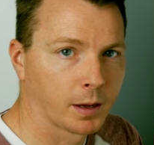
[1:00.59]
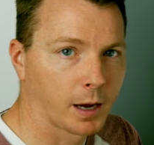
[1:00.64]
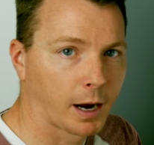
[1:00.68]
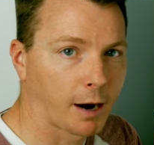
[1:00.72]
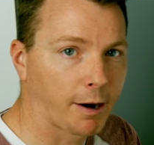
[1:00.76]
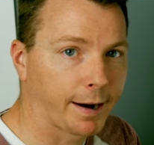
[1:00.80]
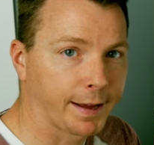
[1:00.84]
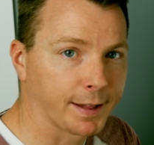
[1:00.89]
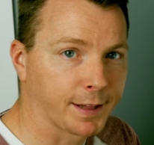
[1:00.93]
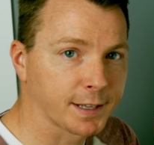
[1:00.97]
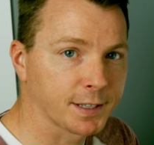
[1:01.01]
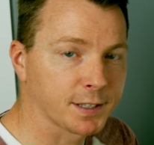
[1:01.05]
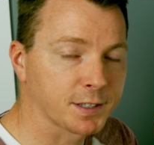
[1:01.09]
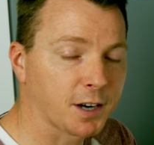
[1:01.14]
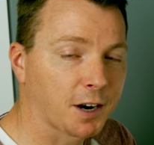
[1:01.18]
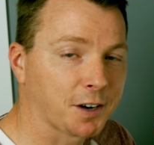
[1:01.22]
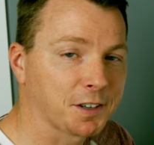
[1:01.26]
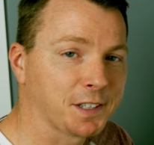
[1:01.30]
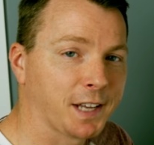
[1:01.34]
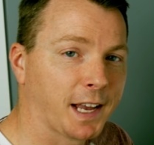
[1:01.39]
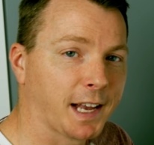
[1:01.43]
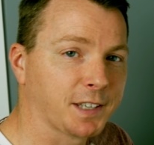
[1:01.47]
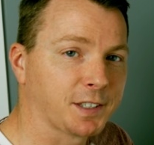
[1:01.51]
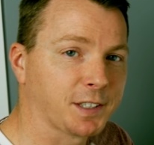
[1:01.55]
All right, let's
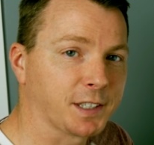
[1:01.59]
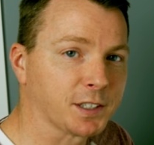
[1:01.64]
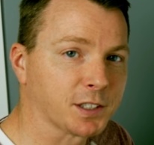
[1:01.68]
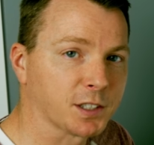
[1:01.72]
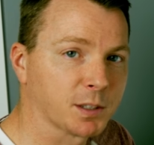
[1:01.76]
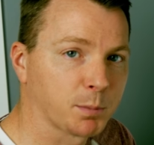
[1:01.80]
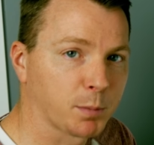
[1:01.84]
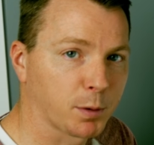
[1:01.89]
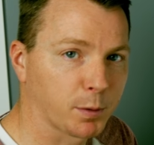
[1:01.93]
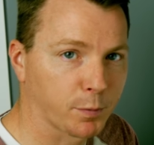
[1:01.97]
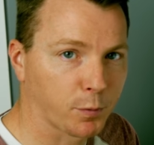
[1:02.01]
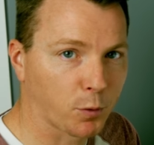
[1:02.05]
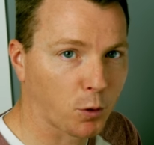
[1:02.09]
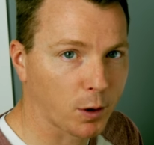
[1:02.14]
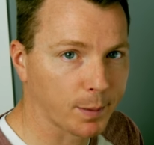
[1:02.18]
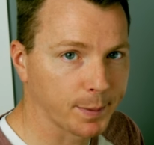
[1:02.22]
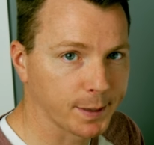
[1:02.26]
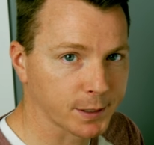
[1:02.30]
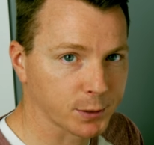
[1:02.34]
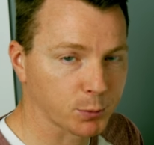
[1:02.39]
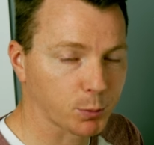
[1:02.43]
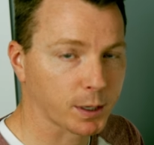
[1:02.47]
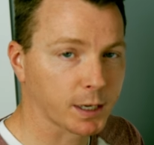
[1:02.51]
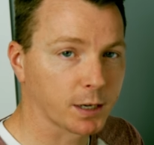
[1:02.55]
start testing some
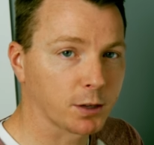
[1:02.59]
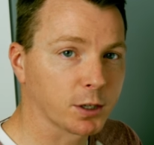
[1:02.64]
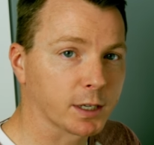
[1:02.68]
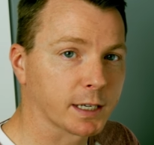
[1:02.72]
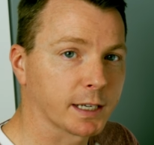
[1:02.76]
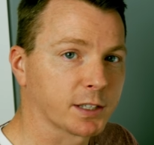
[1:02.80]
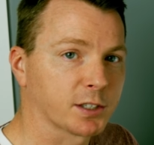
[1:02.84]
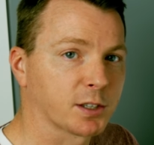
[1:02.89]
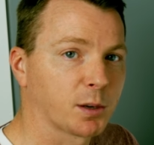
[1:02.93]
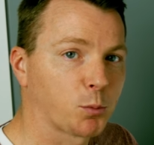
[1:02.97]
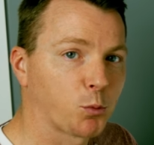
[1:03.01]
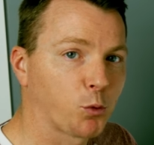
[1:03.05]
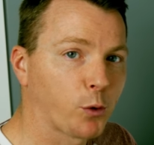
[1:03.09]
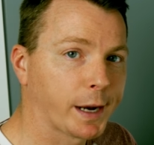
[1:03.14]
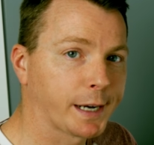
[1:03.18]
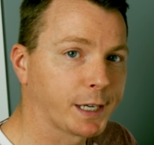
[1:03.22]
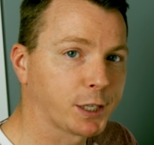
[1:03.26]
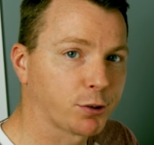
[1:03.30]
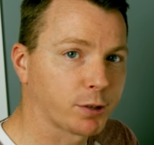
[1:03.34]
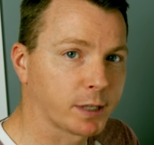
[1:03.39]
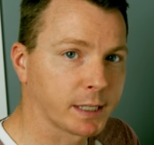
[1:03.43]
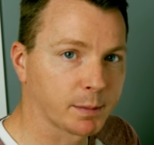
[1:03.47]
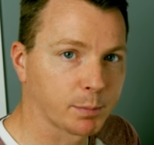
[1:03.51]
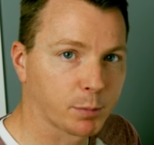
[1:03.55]
performance. We're gonna look at some
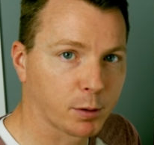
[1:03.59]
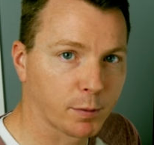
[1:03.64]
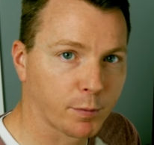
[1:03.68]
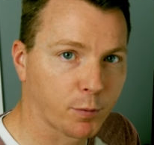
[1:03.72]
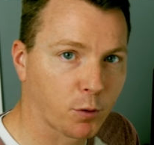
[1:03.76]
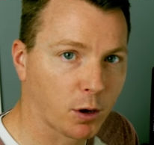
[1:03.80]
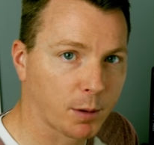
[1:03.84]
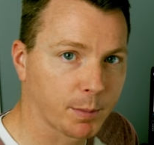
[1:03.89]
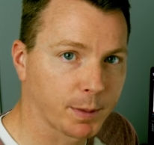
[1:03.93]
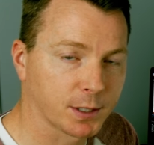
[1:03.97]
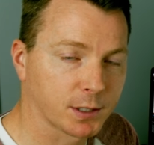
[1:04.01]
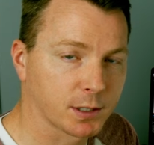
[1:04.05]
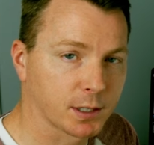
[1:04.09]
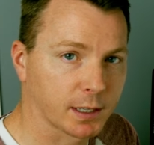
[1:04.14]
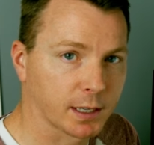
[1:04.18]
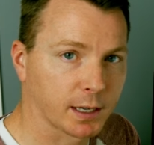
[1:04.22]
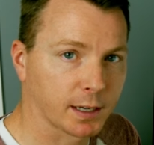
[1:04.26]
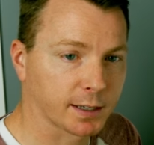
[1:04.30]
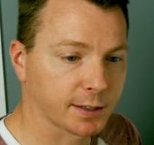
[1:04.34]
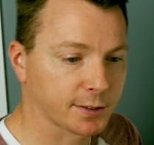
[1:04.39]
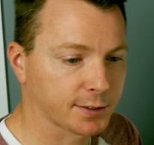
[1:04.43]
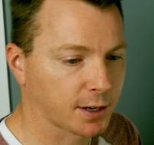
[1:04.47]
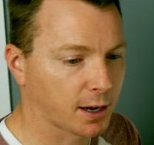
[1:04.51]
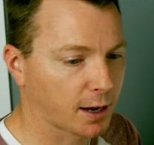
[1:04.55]
rendering performance to
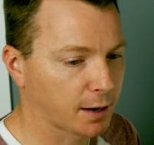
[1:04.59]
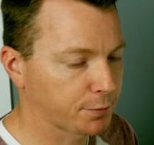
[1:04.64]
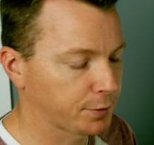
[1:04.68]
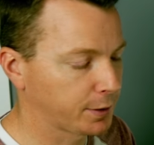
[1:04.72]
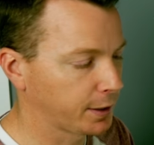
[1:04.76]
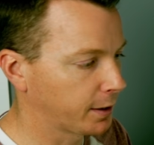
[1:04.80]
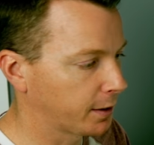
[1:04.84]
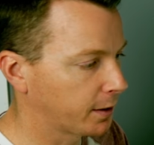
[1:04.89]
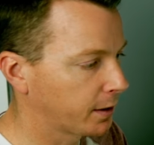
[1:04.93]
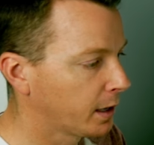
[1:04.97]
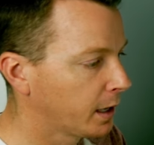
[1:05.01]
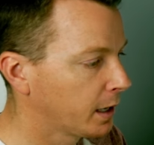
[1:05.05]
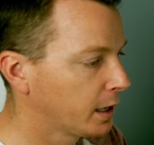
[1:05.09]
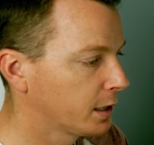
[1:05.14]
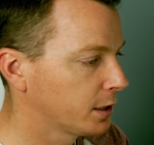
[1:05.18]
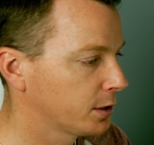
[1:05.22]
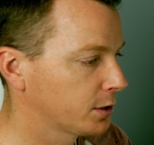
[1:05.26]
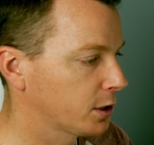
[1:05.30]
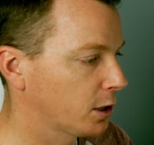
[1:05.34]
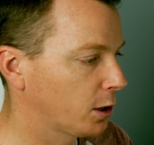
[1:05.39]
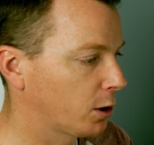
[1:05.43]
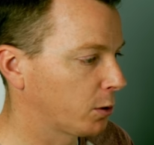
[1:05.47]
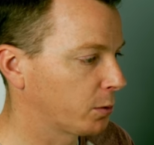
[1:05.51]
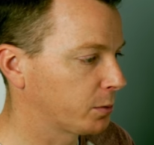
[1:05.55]
kick us off here.
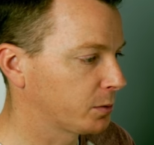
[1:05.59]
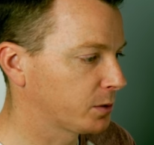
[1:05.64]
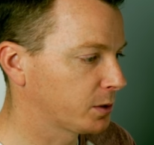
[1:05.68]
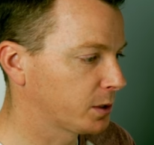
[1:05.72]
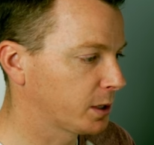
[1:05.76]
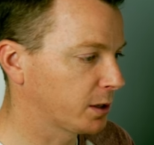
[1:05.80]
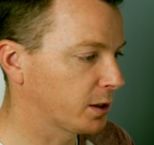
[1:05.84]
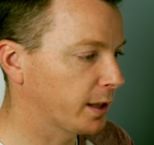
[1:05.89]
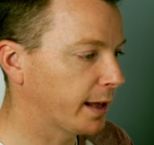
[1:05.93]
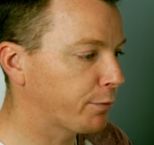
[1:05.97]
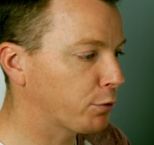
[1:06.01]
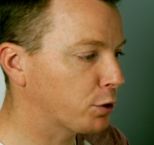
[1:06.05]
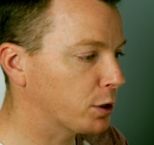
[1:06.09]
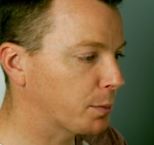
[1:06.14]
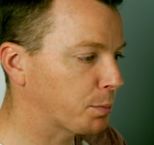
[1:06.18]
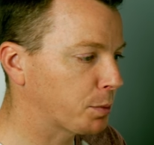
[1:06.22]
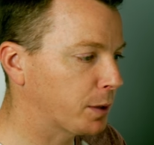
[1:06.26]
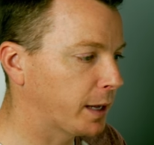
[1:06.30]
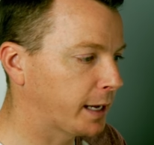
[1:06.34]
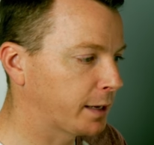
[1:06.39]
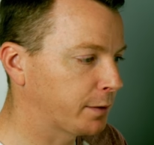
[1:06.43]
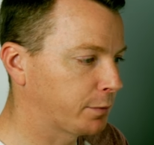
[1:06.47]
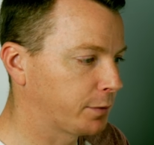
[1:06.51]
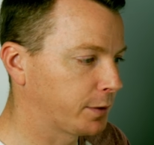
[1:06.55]
So to level the
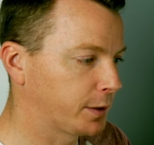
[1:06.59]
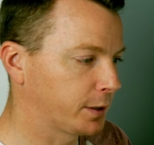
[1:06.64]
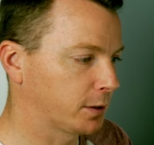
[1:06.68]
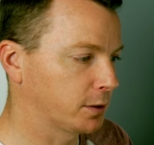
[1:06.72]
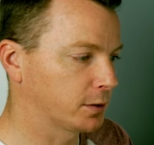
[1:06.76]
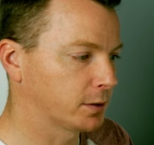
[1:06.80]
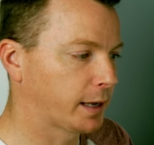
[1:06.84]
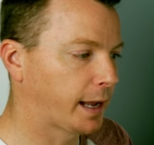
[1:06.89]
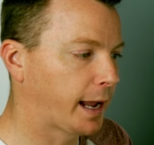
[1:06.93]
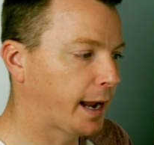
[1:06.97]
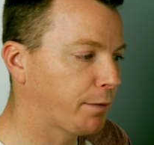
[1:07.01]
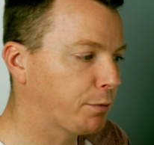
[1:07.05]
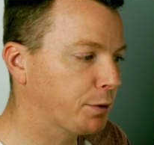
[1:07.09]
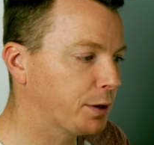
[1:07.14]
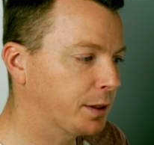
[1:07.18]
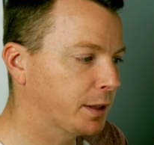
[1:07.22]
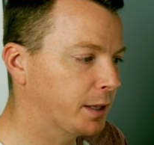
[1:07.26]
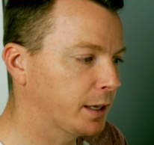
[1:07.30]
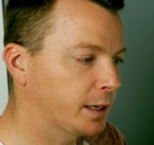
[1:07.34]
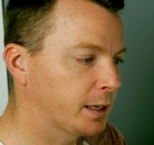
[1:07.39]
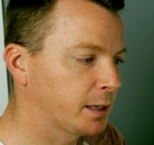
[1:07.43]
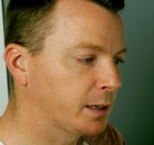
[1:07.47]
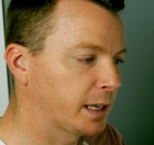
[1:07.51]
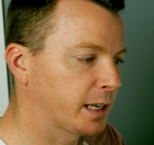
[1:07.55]
playing field,
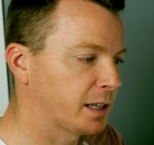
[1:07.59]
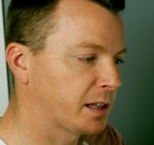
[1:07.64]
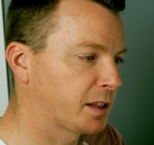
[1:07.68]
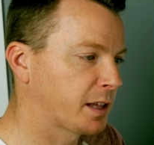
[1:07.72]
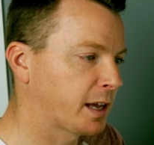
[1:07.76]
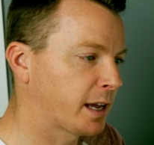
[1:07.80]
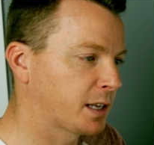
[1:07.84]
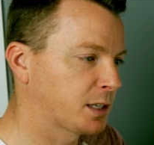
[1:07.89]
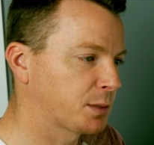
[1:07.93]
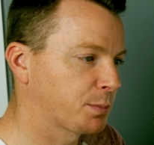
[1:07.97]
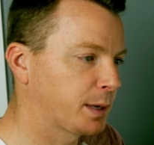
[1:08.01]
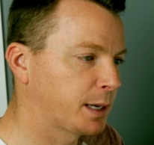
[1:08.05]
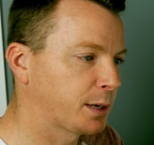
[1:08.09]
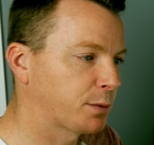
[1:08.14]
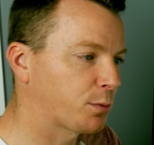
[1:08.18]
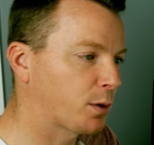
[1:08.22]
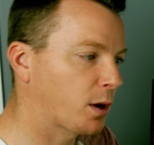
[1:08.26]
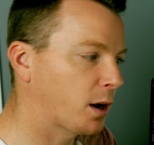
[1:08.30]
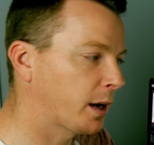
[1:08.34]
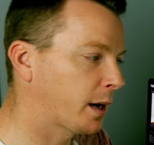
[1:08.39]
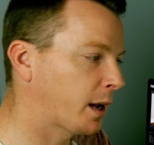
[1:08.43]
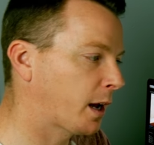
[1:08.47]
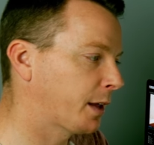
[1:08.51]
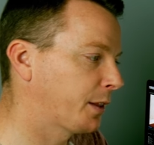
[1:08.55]
everything that is being
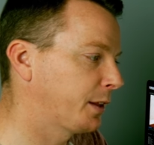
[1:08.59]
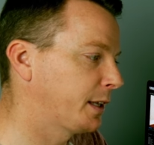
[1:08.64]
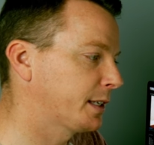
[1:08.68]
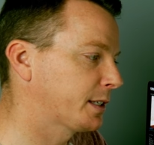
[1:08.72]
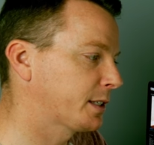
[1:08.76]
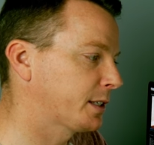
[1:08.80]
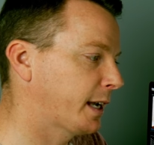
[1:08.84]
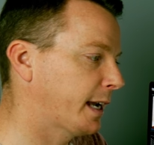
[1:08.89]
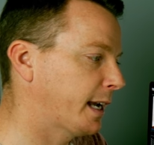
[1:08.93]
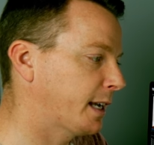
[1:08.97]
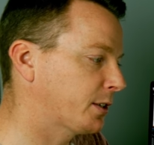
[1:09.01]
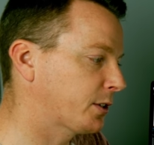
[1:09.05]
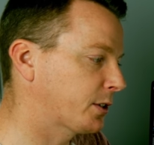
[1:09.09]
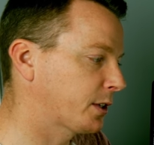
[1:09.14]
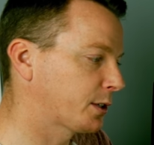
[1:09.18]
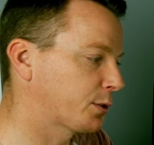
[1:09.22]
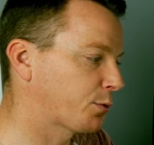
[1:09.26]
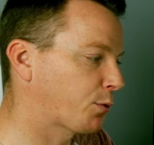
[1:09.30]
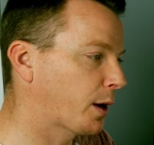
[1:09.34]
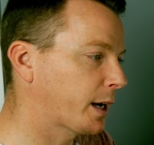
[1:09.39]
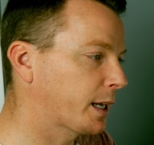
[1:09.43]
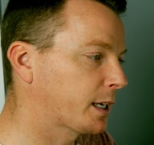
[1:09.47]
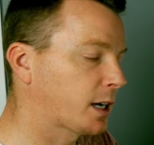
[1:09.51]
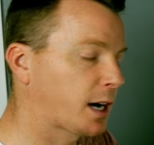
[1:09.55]
run on these tests
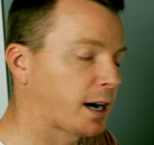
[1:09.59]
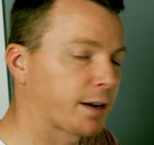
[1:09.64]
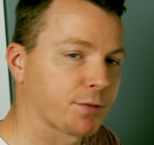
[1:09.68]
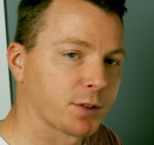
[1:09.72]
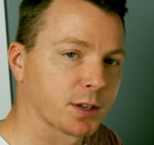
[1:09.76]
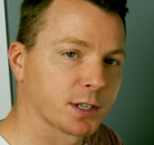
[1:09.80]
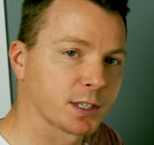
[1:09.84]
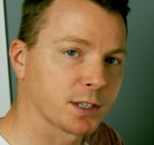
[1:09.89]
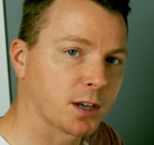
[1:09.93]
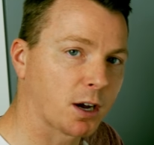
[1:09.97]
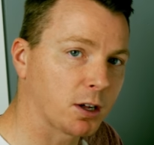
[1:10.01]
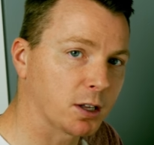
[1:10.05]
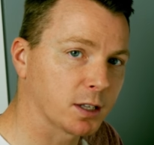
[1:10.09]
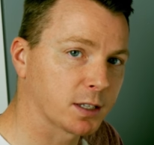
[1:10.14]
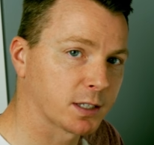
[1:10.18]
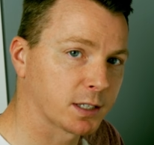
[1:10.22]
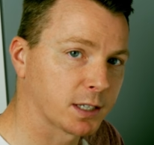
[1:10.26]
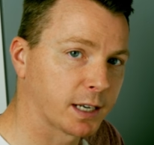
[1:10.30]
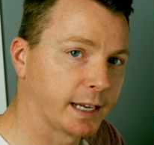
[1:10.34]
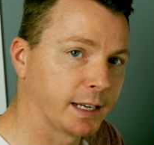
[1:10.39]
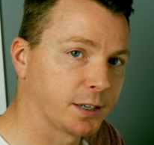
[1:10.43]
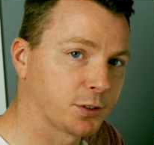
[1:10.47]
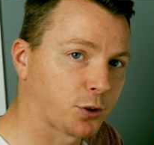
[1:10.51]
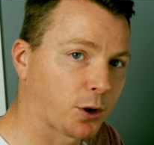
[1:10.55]
is running off the solid
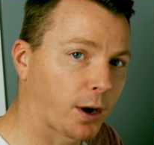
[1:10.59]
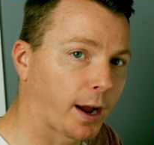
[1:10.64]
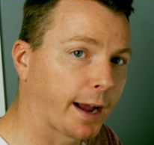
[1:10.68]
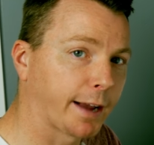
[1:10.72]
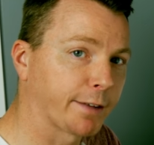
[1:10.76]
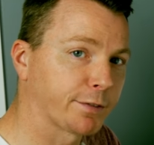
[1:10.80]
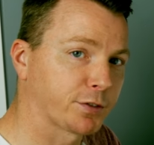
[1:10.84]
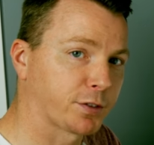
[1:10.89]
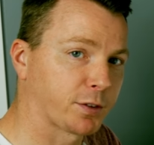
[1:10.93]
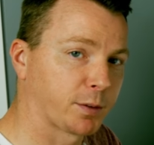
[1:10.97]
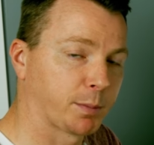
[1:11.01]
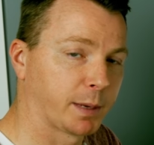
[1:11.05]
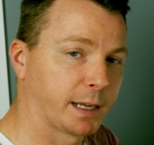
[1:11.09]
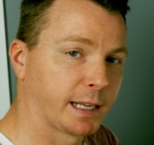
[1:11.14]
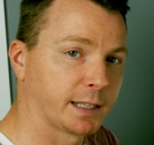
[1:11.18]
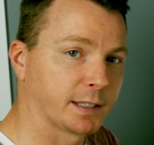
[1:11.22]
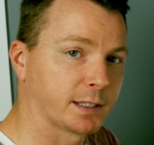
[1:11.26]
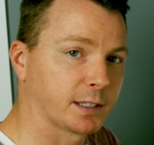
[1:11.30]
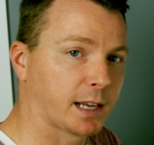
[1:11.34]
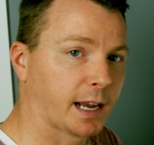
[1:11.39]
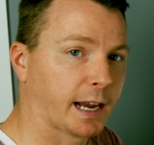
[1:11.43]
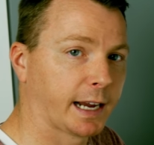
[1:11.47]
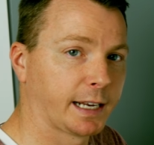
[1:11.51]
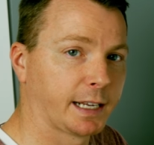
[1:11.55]
state drives from
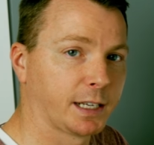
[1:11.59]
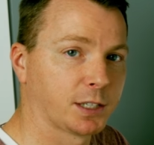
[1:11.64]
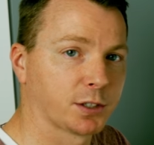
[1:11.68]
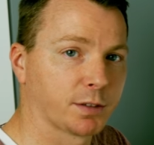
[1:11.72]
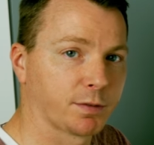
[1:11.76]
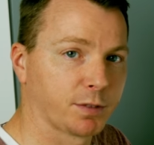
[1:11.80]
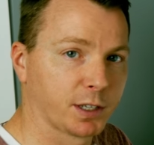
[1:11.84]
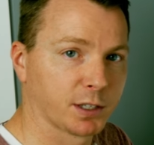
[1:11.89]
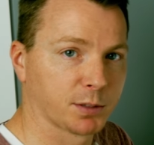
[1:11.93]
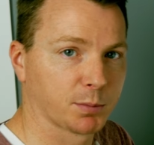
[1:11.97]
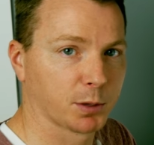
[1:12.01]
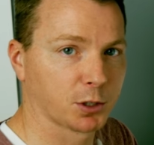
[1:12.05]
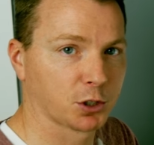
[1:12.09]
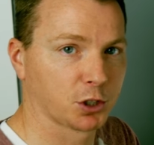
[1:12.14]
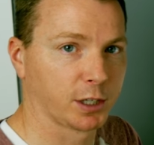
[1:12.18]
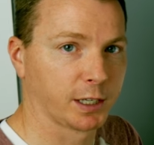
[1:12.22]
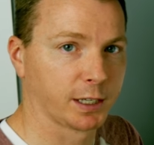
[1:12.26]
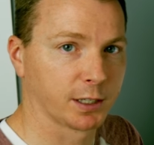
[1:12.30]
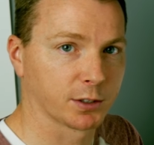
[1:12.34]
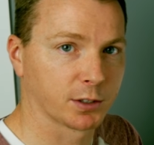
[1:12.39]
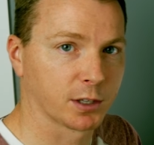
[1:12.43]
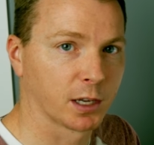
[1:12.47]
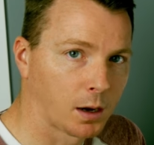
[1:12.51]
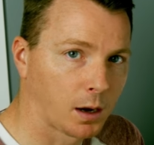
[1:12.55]
inside each of these
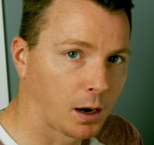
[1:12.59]
machines.